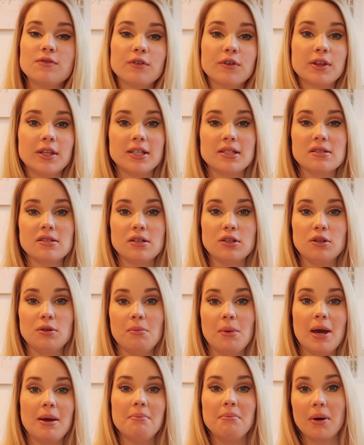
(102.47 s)
for things that you
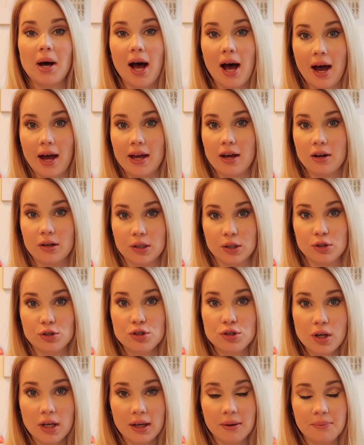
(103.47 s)
may buy on your
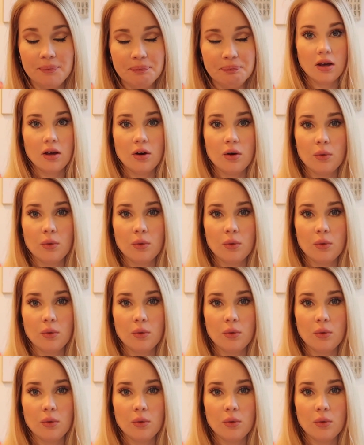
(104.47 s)
trip.